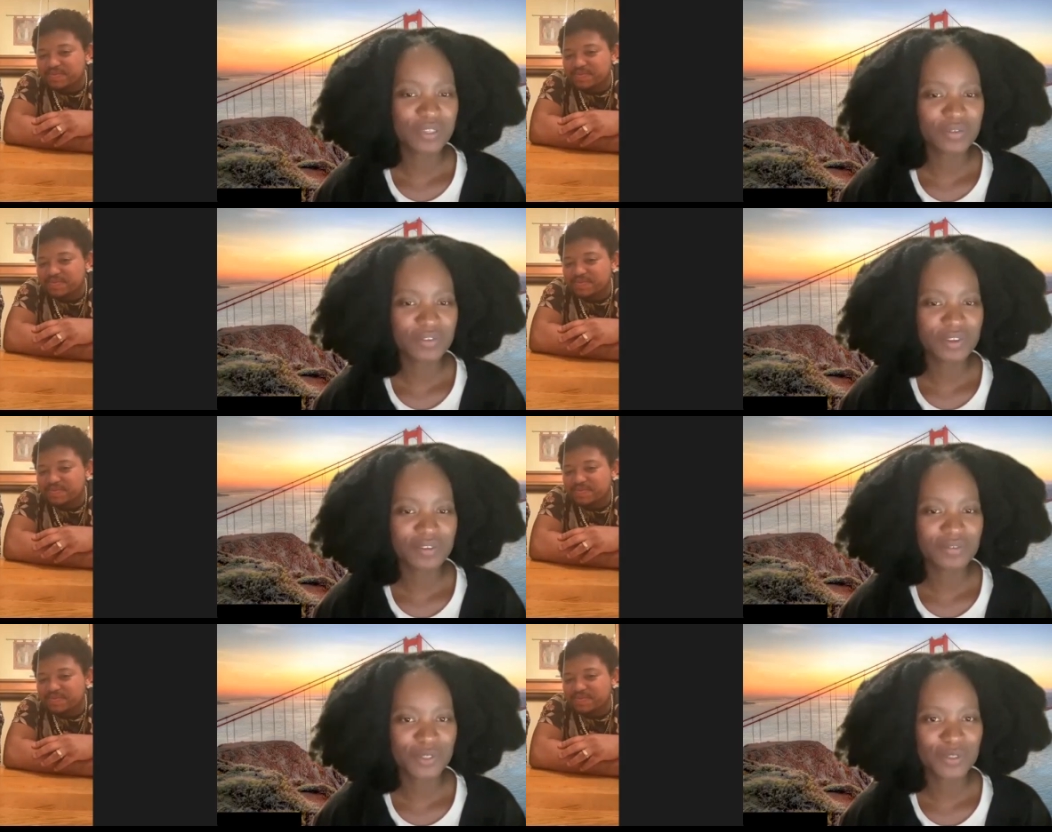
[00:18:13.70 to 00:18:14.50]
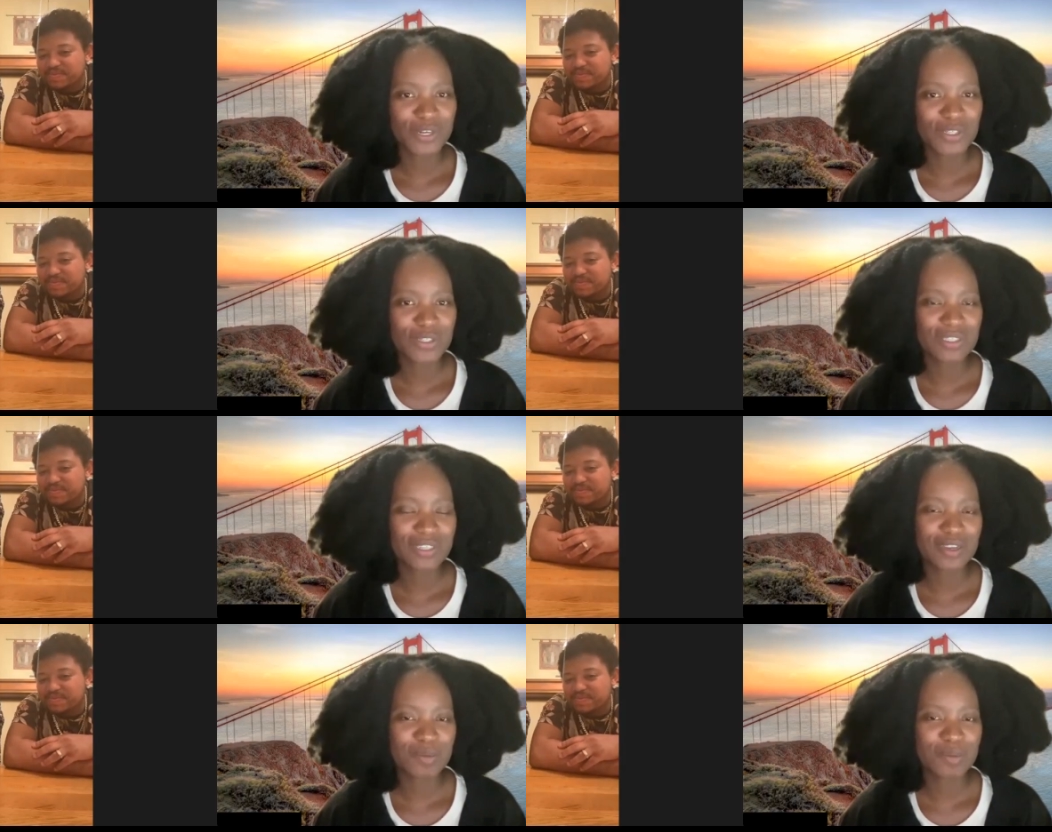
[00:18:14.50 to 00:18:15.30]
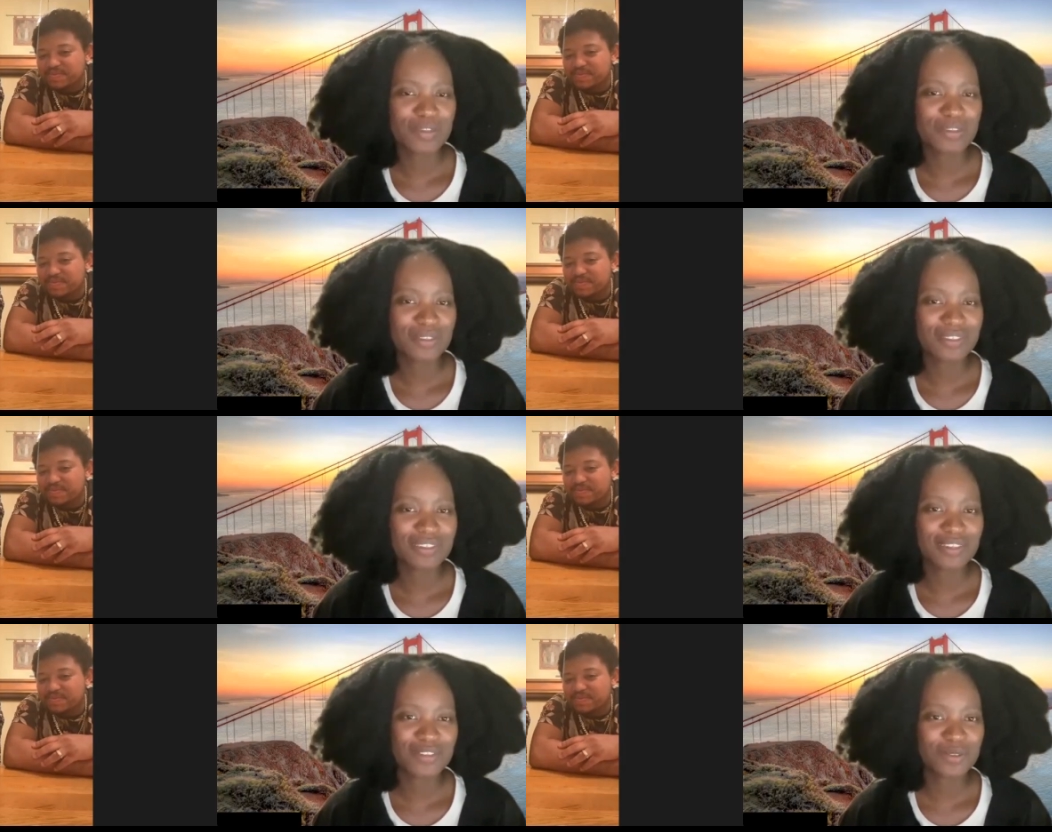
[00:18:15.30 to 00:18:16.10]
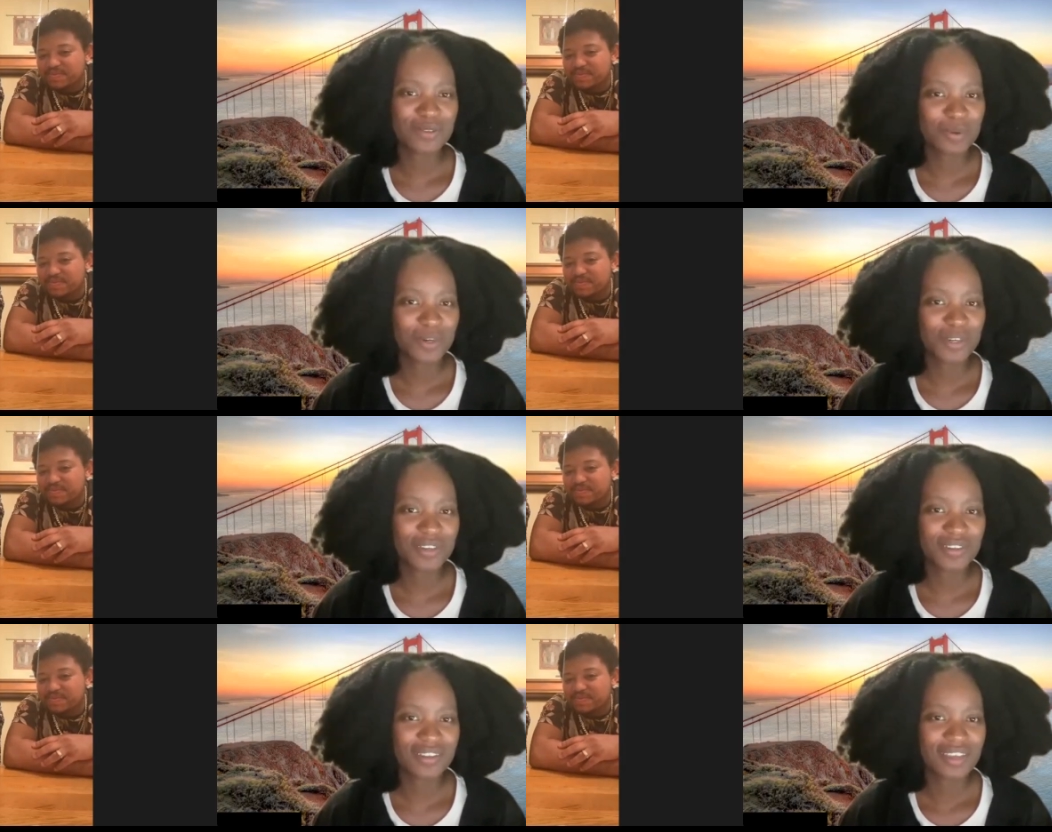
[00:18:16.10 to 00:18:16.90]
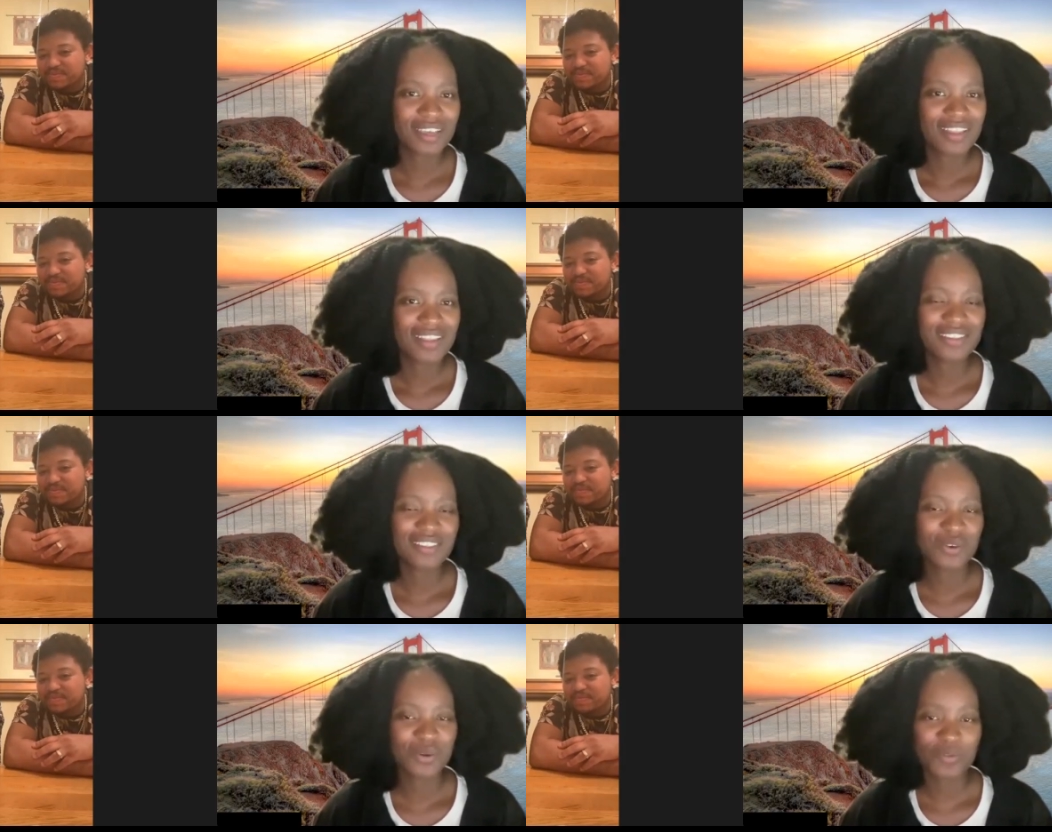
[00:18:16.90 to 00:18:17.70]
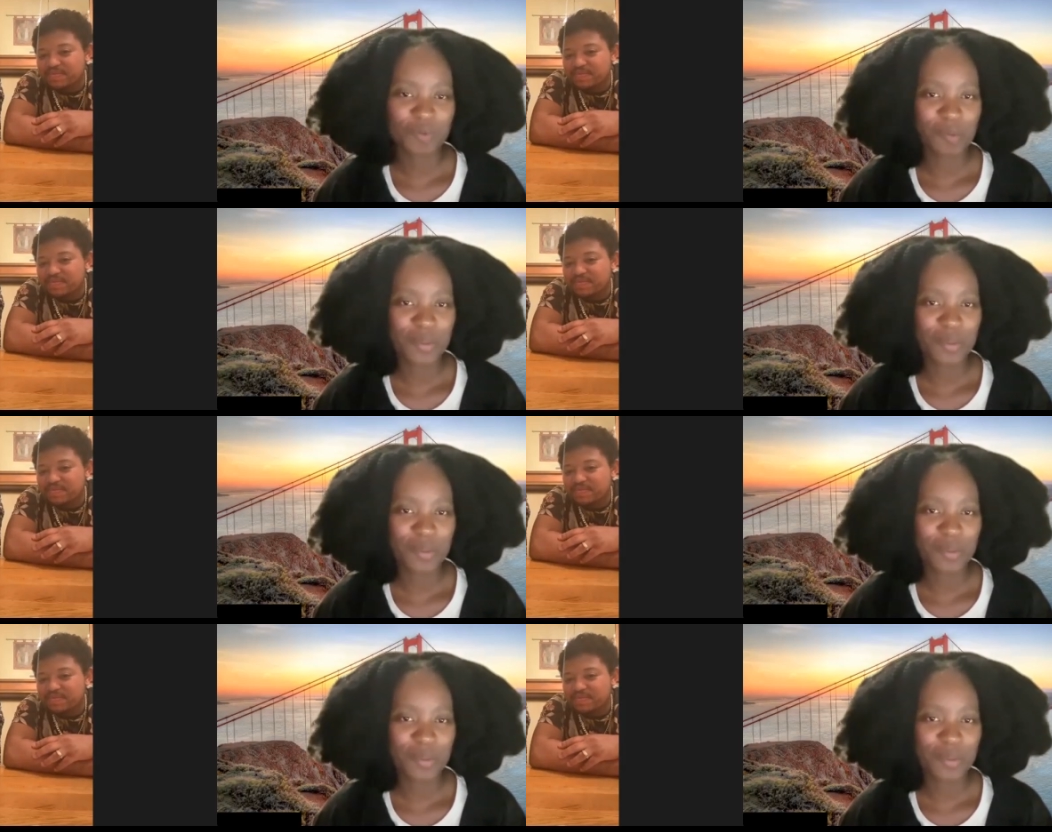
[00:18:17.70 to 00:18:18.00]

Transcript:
Speaker 1: of self love for you to actually stand up and say, you know what, this is not good yeah.